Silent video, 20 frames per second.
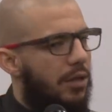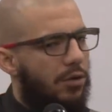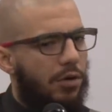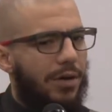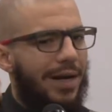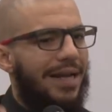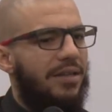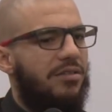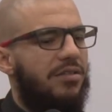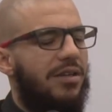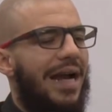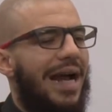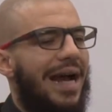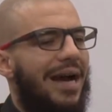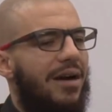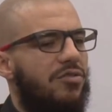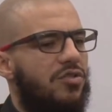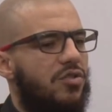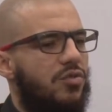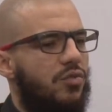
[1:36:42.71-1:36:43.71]
They don't enter a
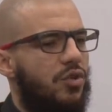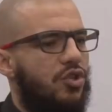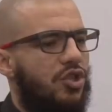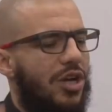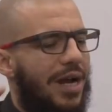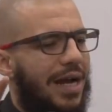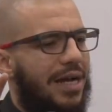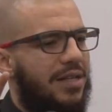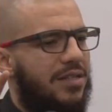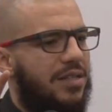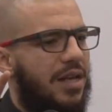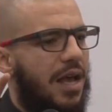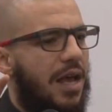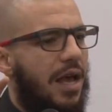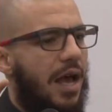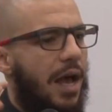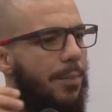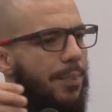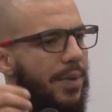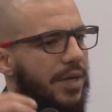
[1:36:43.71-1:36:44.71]
house which has
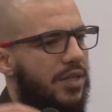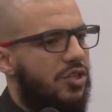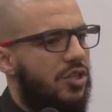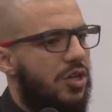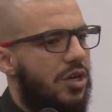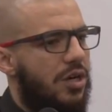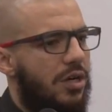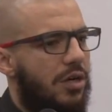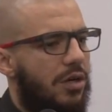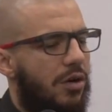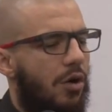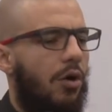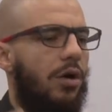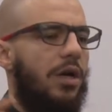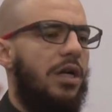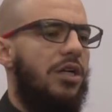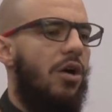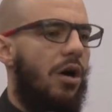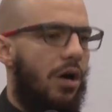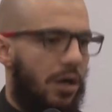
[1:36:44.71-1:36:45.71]
a picture
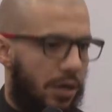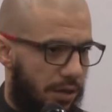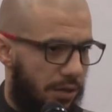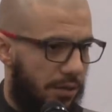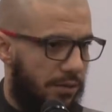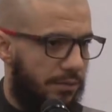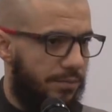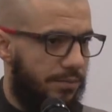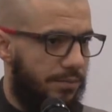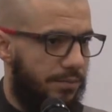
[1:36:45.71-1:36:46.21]
or a dog.